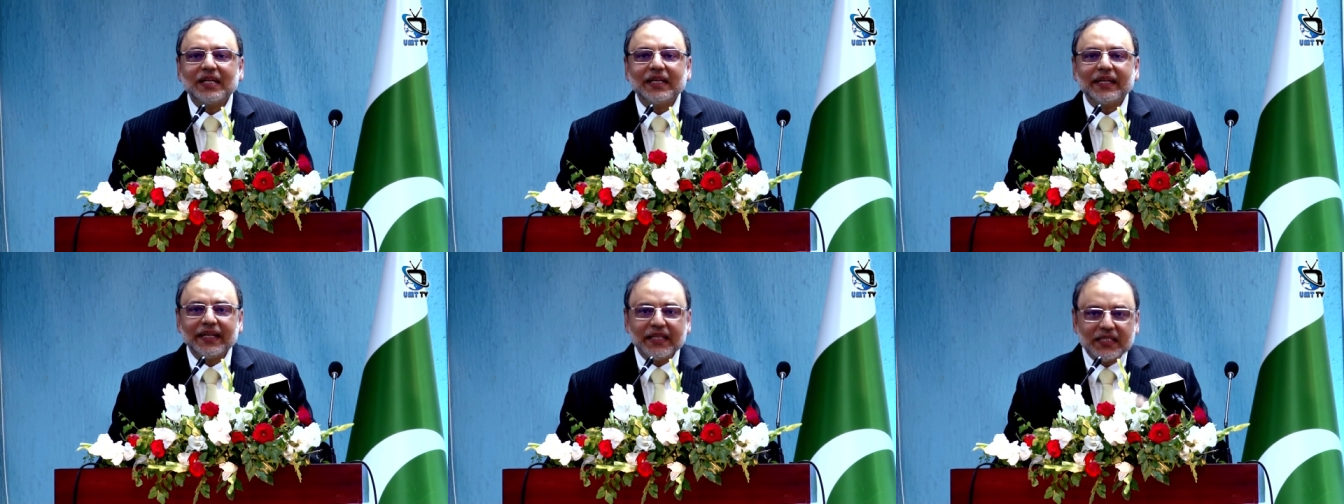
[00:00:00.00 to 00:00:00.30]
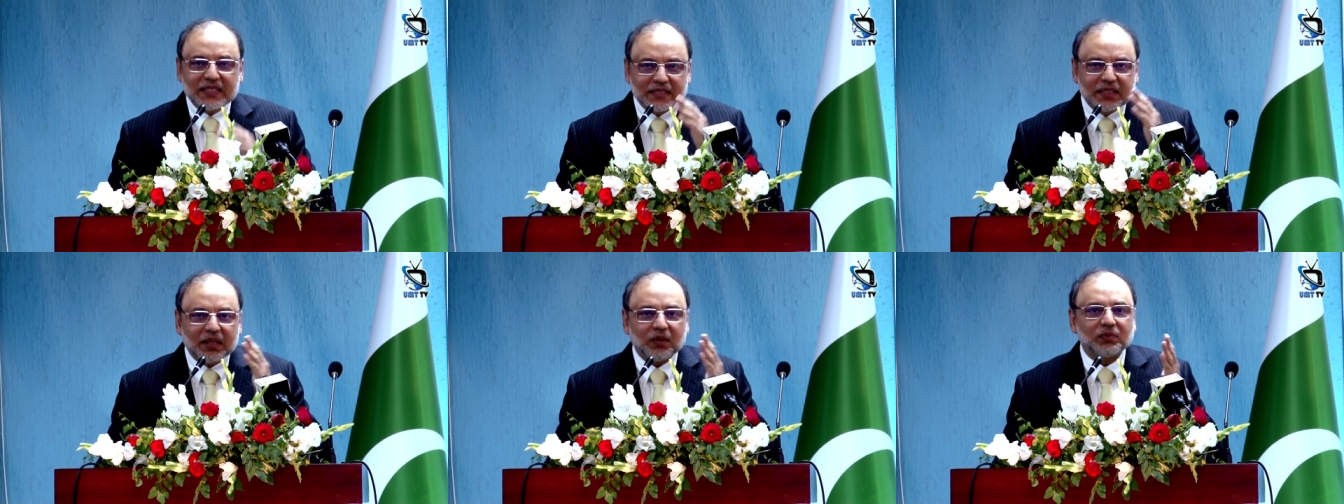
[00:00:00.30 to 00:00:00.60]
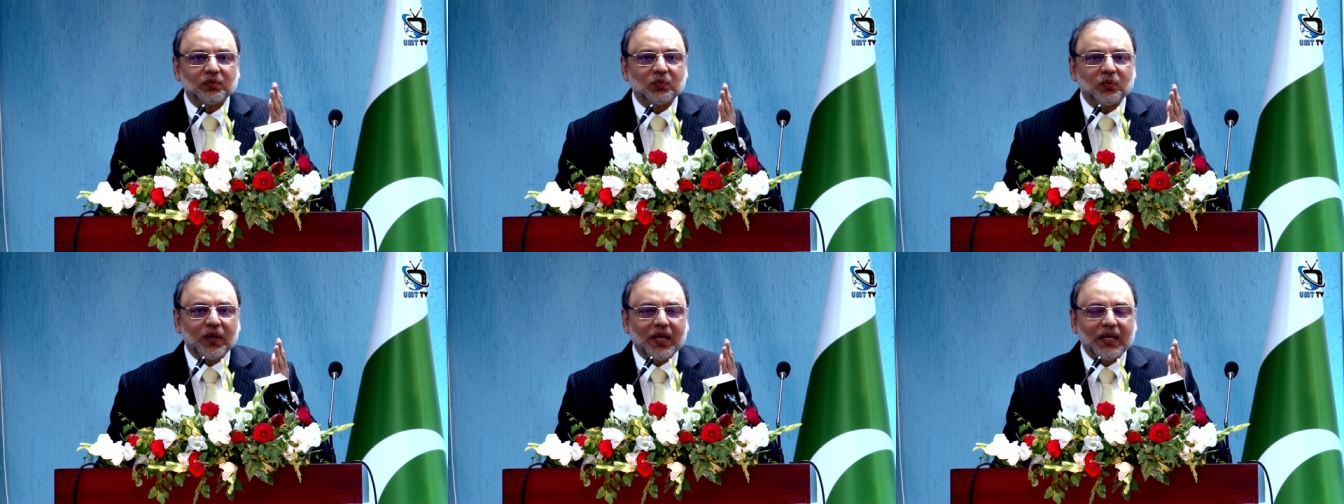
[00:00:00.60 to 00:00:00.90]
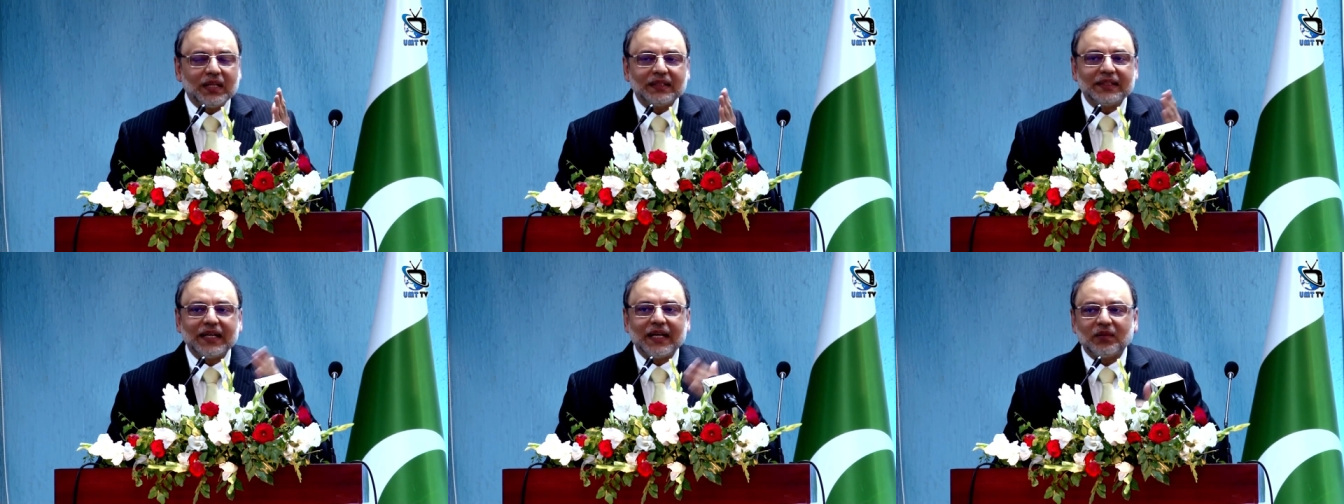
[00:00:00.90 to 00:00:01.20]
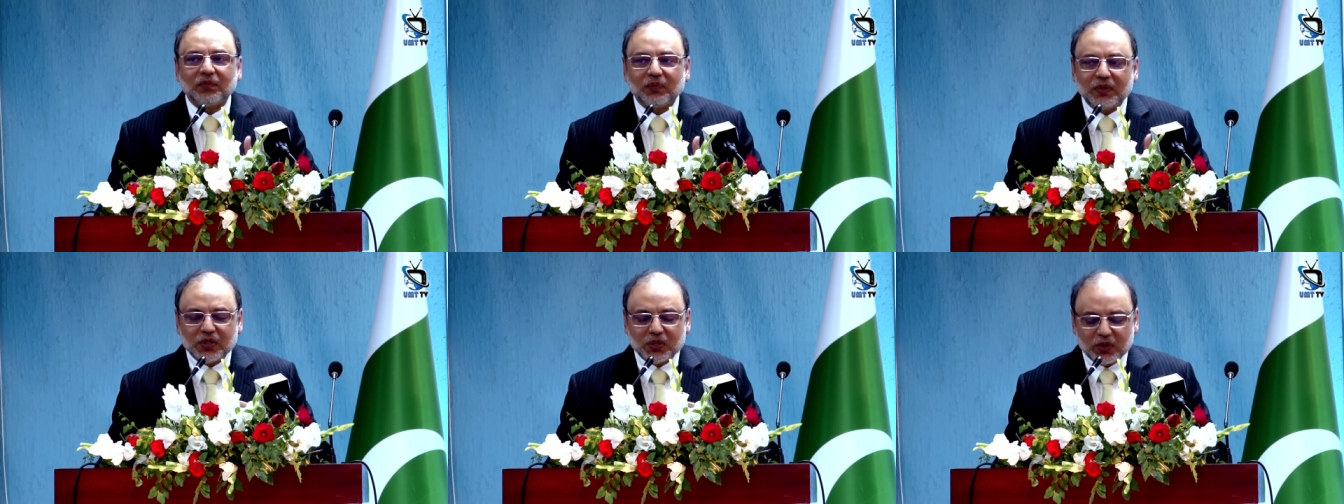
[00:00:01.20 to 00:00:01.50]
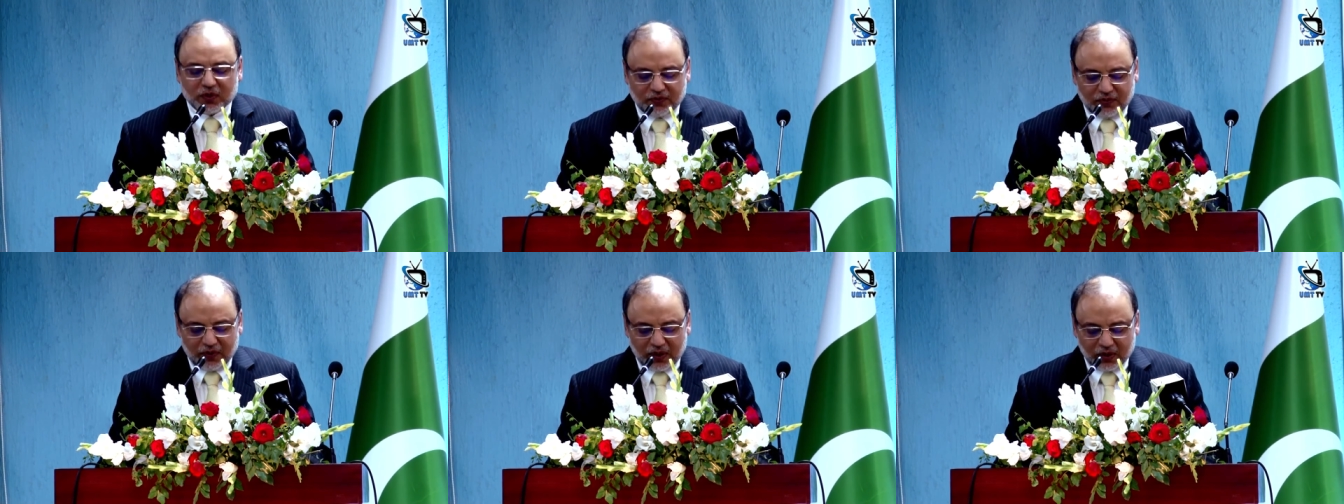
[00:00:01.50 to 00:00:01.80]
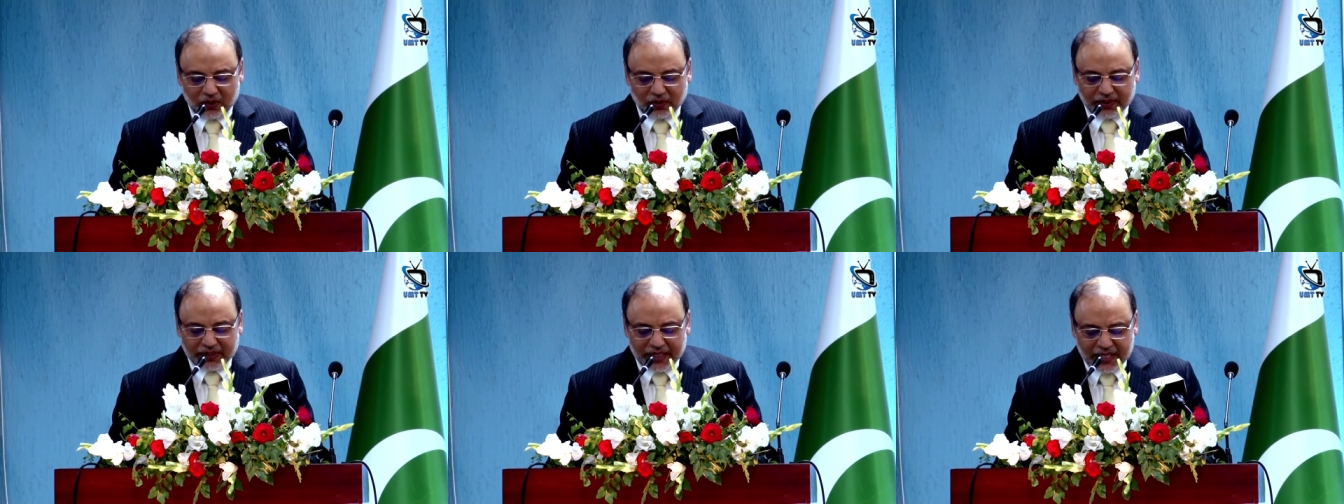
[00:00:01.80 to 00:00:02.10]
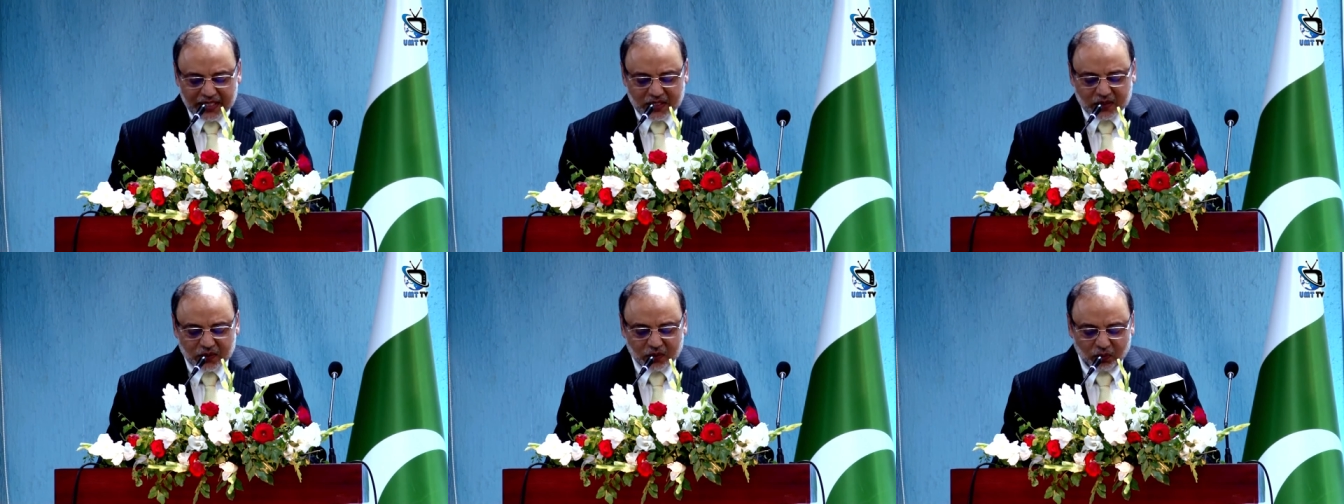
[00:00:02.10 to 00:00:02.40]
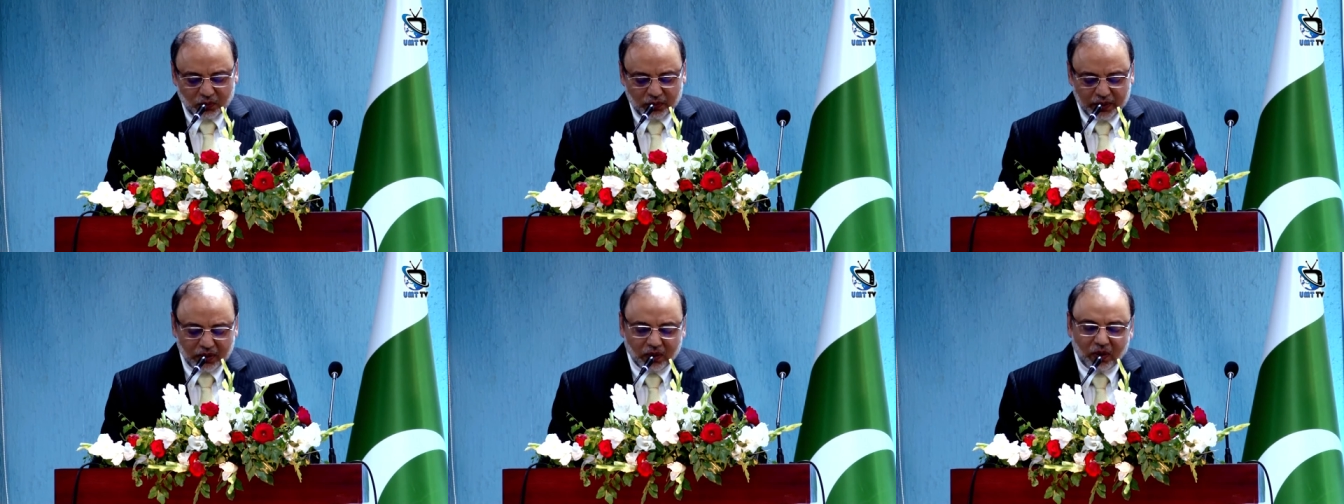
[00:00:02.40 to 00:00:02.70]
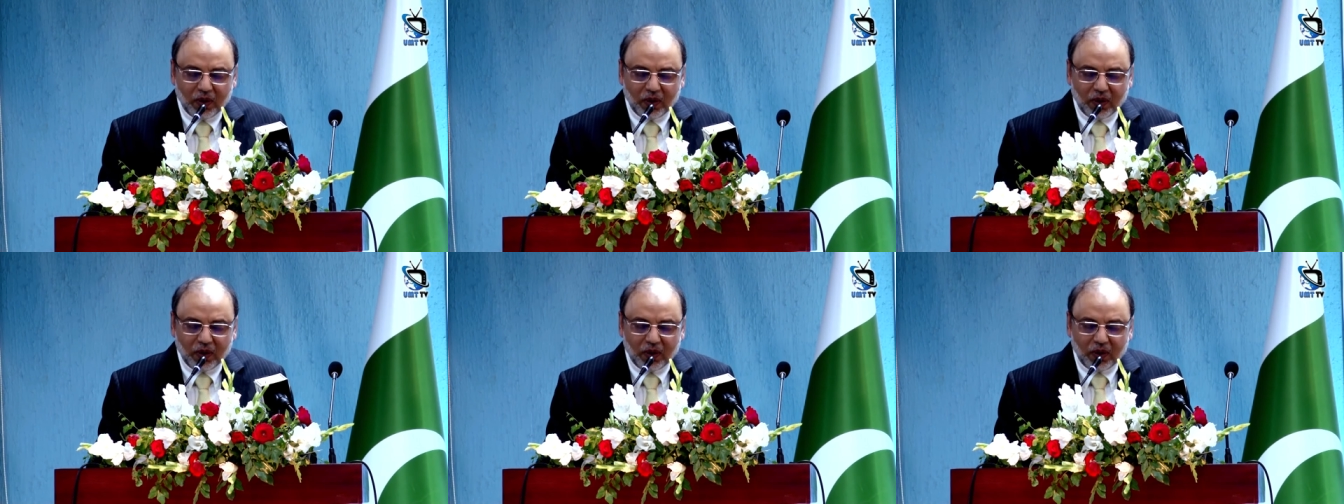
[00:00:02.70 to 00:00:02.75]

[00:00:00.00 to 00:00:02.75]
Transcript: is the one that we should follow yes we